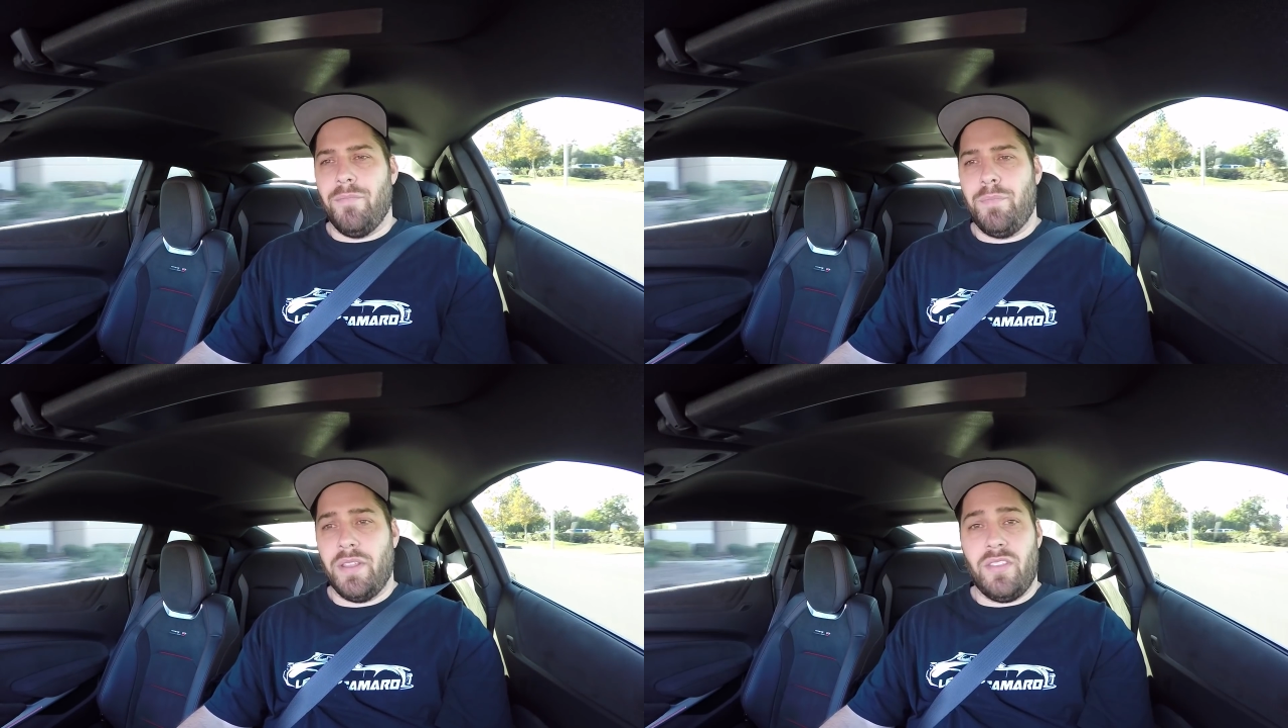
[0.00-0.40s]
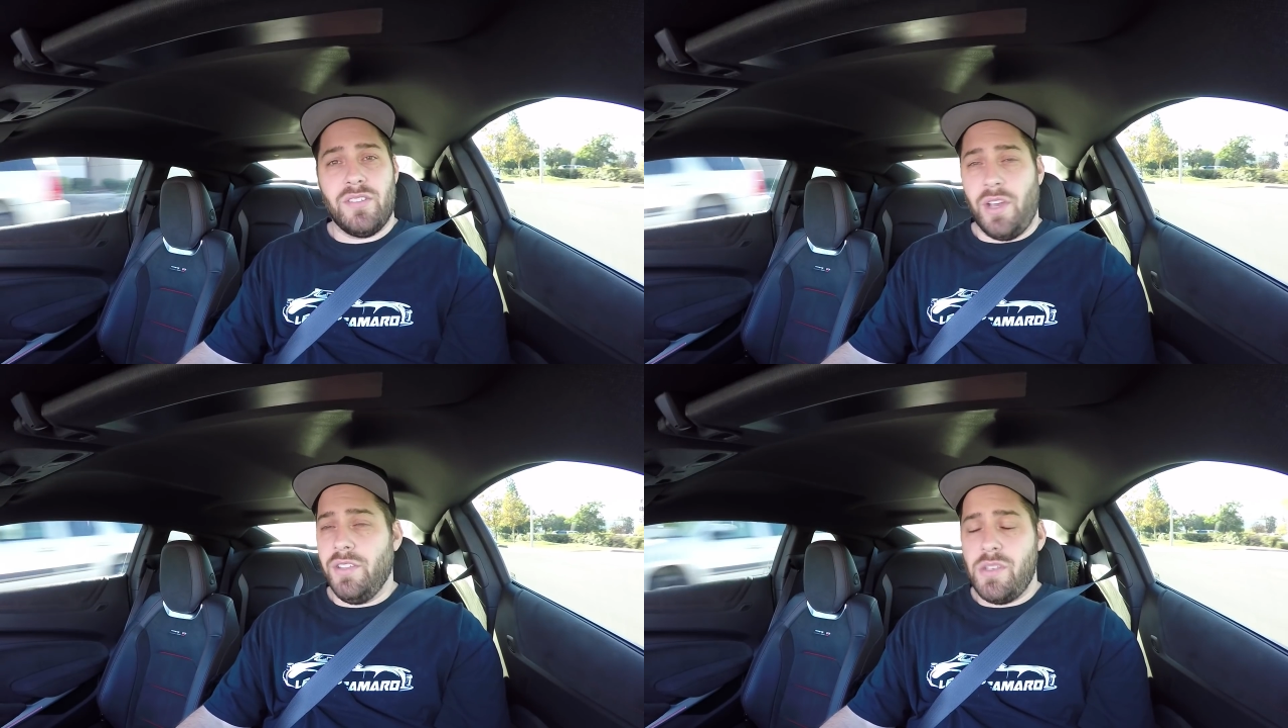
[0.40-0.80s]
But
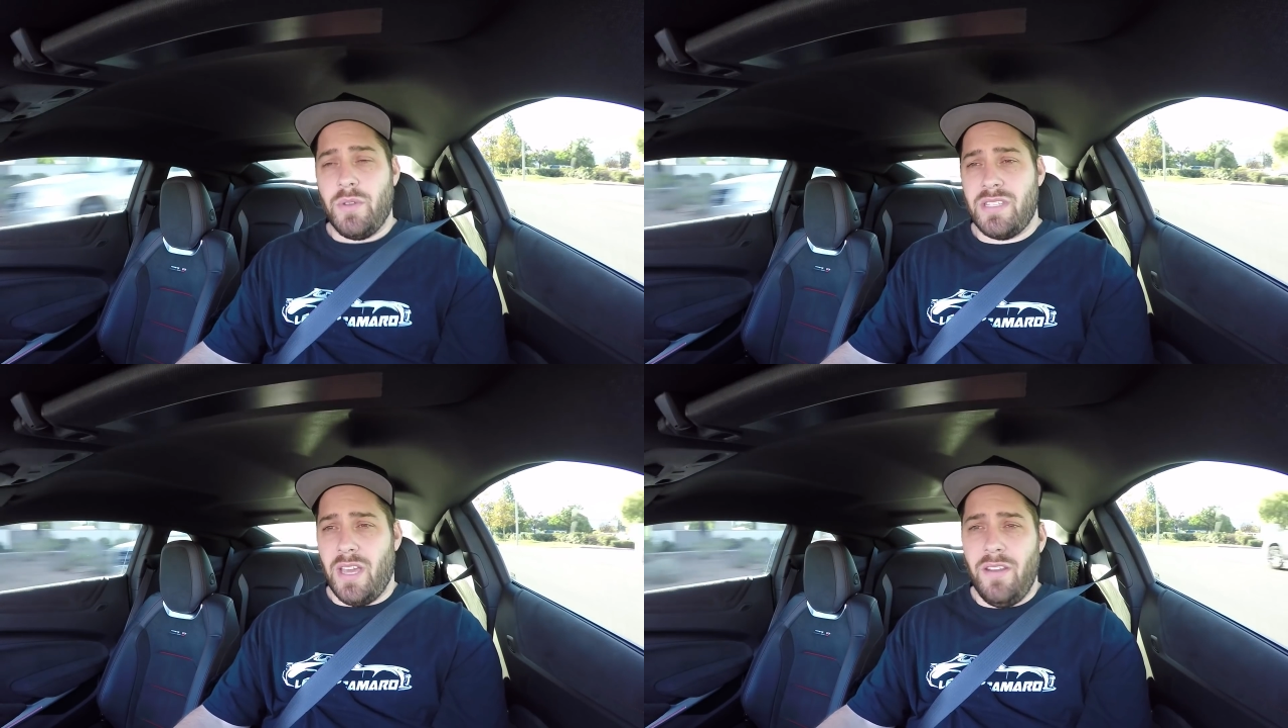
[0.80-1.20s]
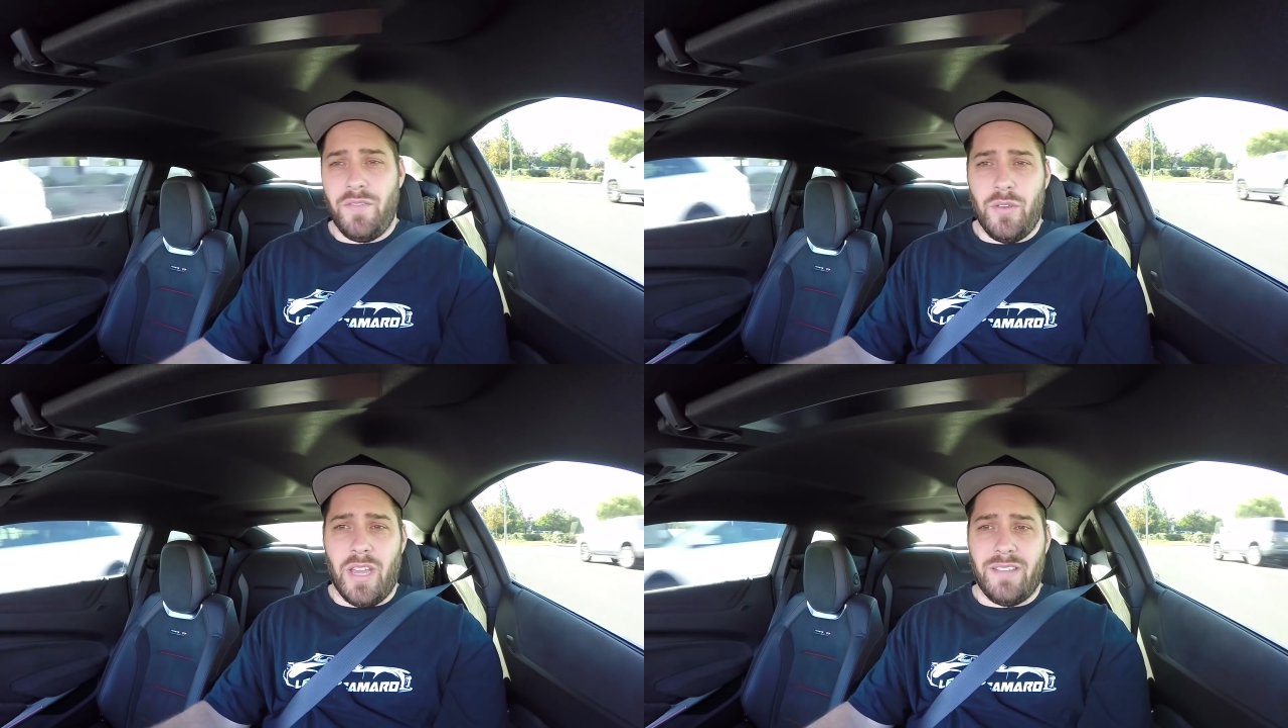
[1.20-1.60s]
there's also a ton
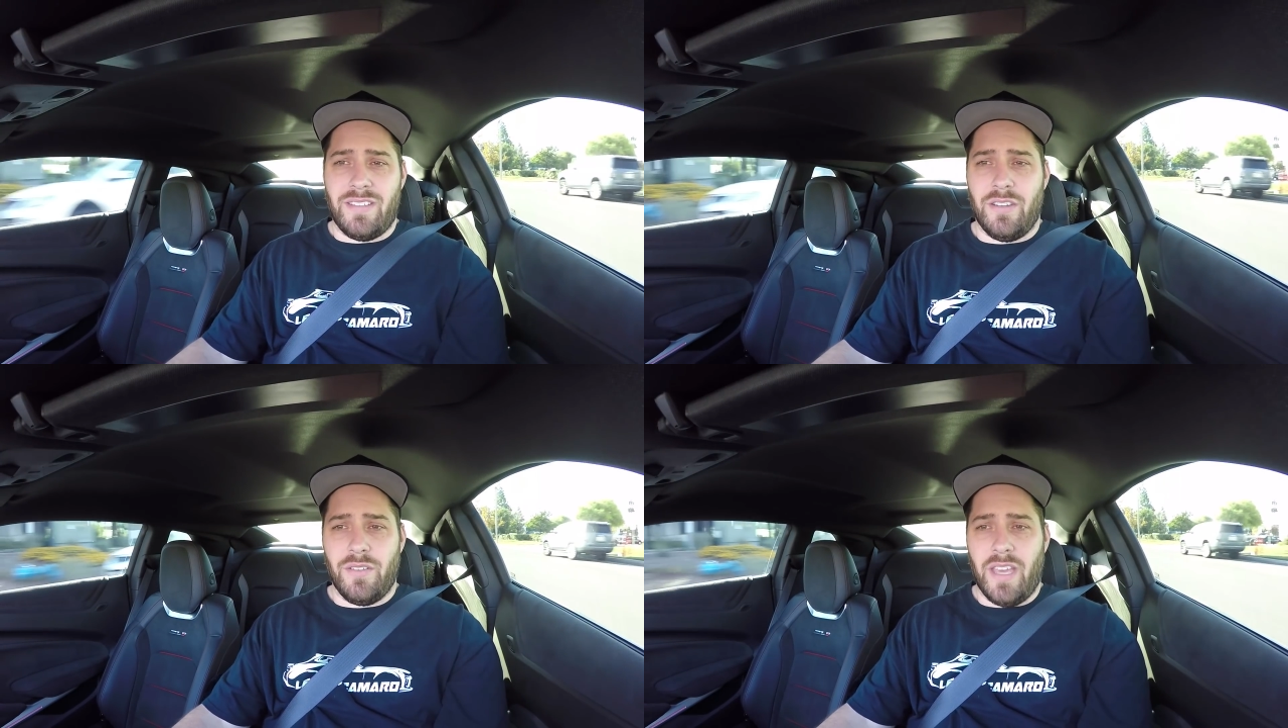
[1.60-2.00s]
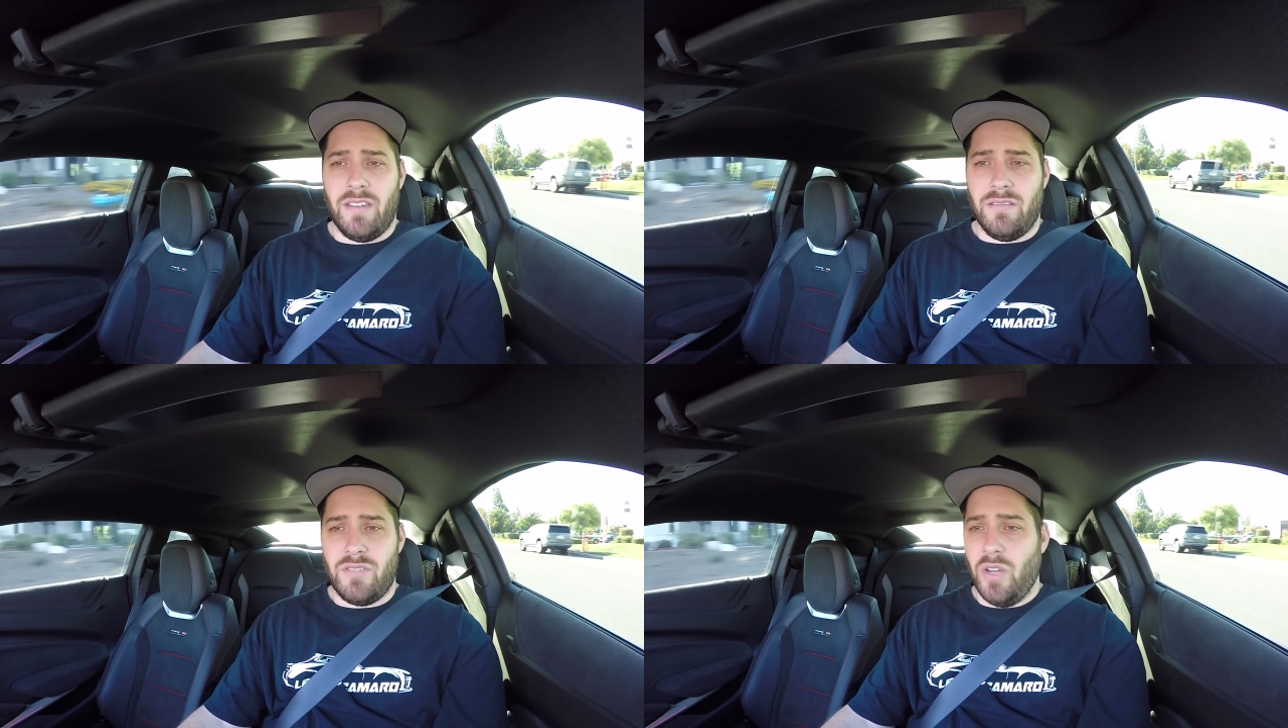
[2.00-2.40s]
of you guys here that
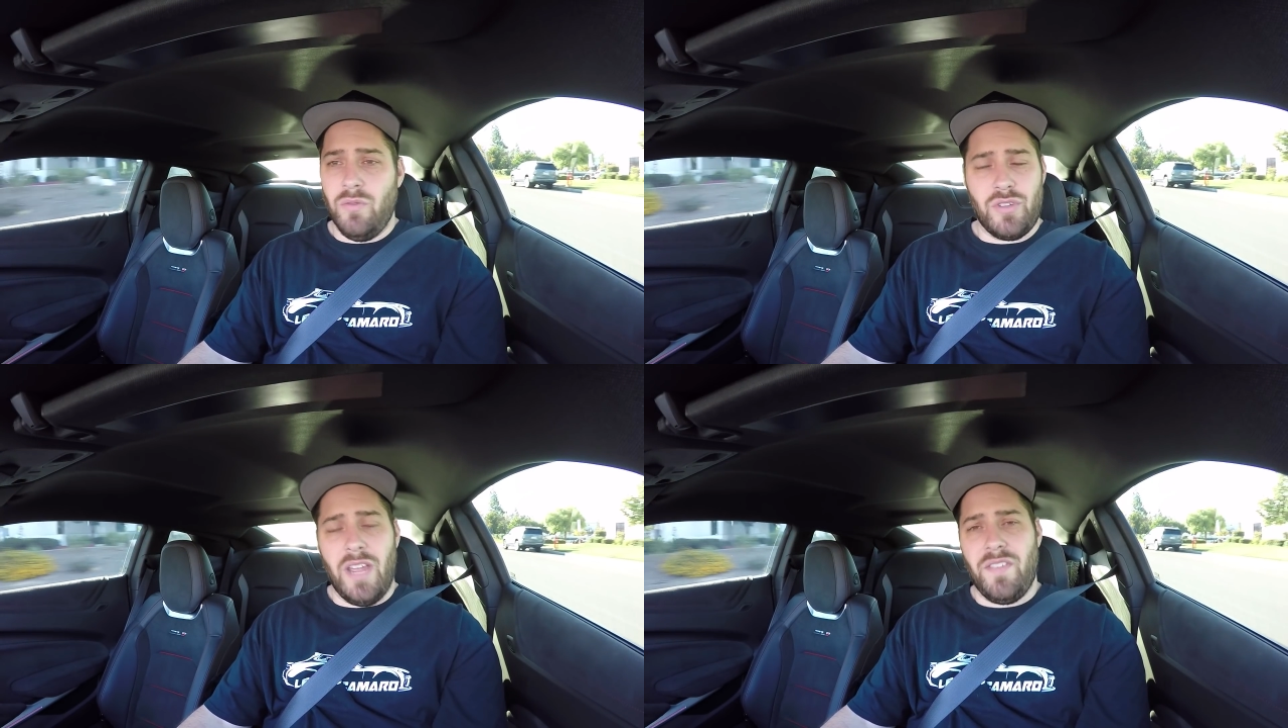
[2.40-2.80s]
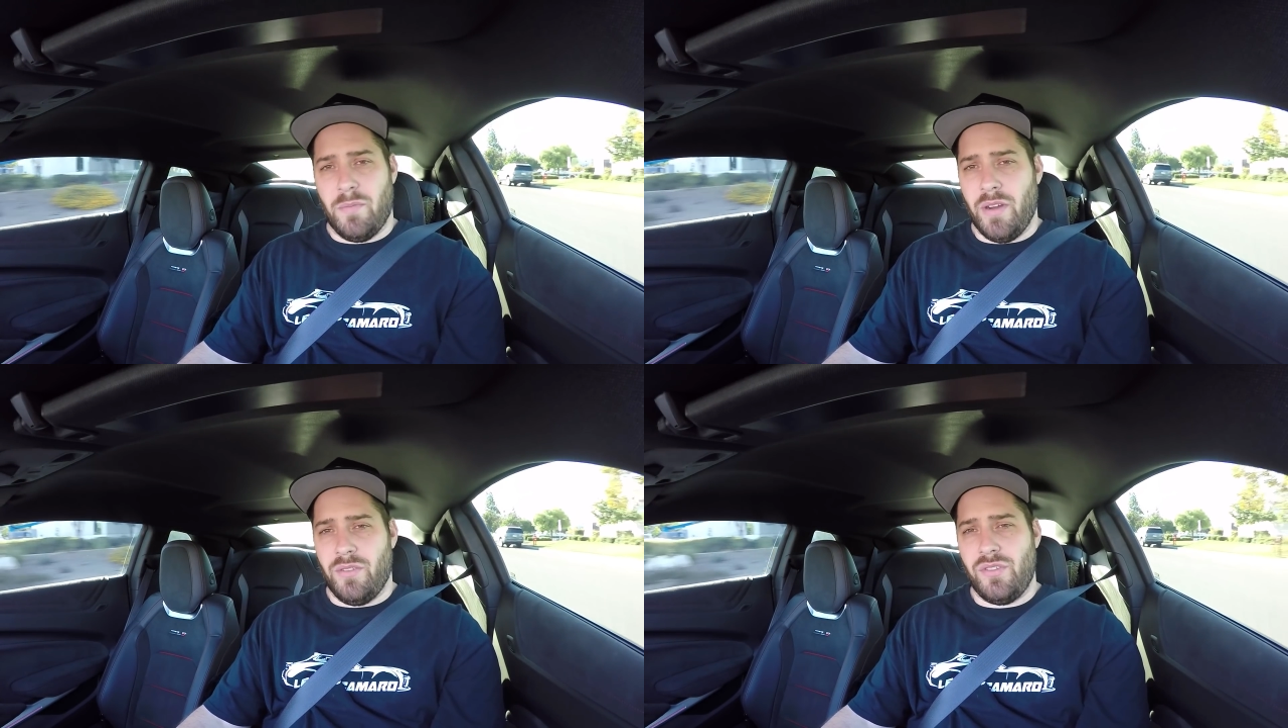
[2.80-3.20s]
don't drive Camaros.